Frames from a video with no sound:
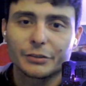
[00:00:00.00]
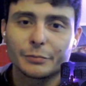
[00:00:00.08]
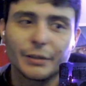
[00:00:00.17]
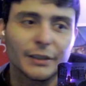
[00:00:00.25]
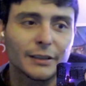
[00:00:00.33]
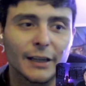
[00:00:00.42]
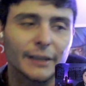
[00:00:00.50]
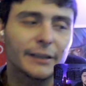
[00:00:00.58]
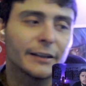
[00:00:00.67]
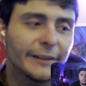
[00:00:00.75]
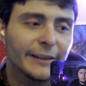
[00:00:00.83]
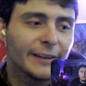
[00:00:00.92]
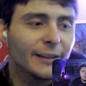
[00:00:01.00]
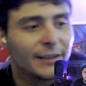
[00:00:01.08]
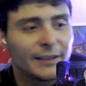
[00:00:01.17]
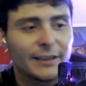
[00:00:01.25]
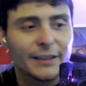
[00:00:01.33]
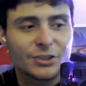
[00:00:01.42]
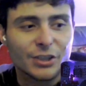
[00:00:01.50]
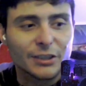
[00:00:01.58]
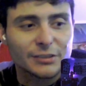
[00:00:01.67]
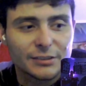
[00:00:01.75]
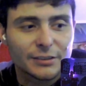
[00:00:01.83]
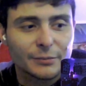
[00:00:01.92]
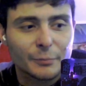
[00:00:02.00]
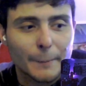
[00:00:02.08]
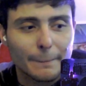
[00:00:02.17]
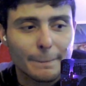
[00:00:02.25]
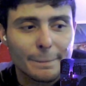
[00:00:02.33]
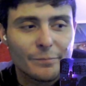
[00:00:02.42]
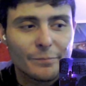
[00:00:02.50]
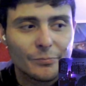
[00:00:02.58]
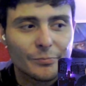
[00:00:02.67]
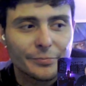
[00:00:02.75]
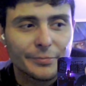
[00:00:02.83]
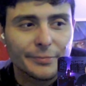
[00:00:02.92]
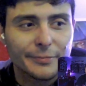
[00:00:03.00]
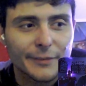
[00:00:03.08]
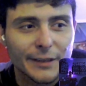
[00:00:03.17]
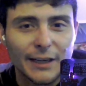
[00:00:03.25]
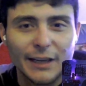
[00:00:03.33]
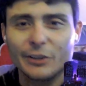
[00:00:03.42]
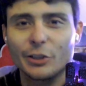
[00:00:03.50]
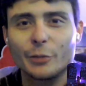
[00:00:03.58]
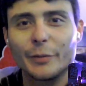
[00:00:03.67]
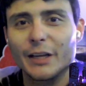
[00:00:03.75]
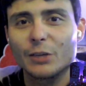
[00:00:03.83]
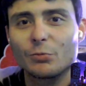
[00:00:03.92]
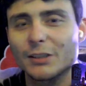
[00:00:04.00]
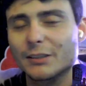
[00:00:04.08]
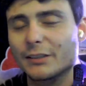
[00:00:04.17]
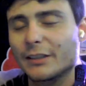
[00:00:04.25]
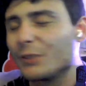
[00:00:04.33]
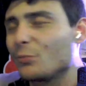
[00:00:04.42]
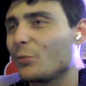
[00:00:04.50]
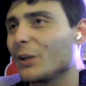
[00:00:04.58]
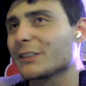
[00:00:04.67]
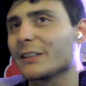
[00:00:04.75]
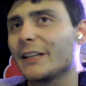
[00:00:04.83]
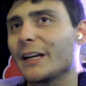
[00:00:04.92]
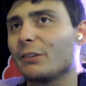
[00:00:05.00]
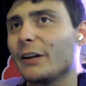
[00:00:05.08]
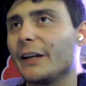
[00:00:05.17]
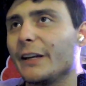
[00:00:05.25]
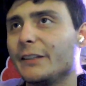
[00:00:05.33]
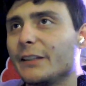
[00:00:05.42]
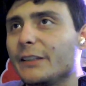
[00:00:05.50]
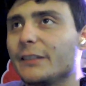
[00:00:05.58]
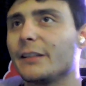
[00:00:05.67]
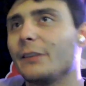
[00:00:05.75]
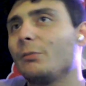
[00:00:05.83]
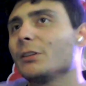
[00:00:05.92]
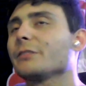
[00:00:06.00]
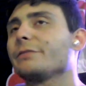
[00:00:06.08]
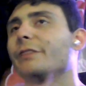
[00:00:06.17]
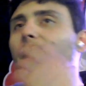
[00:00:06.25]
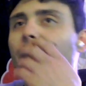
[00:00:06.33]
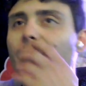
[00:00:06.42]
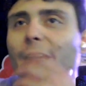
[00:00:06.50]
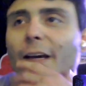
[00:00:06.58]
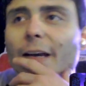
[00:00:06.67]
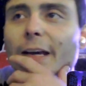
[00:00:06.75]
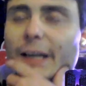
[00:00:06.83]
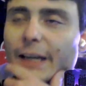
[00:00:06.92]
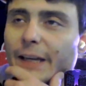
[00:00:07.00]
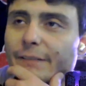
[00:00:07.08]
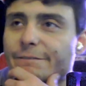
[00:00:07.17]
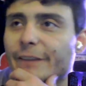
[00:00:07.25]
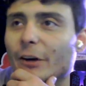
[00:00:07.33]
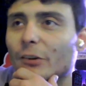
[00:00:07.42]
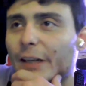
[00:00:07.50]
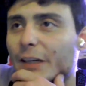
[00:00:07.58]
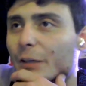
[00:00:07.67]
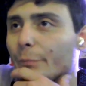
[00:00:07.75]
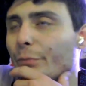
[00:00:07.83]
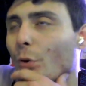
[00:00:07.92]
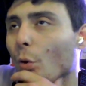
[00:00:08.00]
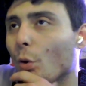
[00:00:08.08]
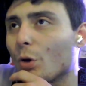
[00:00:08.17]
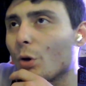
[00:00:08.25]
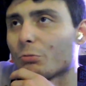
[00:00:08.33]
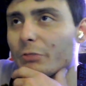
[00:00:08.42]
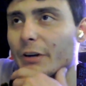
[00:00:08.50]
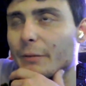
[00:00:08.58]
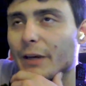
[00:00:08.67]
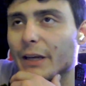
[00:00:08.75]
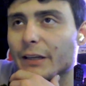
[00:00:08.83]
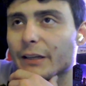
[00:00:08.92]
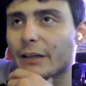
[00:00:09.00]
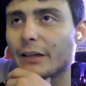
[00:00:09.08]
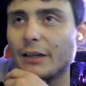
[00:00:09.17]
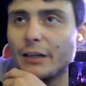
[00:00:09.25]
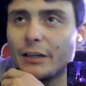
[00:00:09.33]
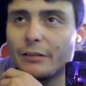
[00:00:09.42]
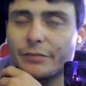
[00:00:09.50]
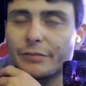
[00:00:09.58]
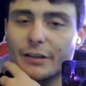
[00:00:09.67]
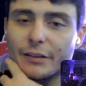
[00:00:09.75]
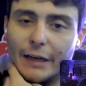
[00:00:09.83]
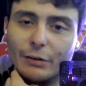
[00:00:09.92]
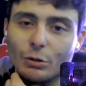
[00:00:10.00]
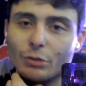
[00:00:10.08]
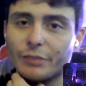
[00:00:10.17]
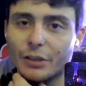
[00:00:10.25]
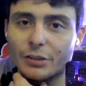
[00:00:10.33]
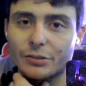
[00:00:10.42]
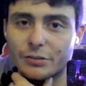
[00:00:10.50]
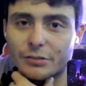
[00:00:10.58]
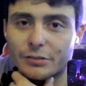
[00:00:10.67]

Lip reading: but like, it's just, I don't know, man. It wasn't that great. It wasn't fun. It felt like a poor remake of the Arrowverse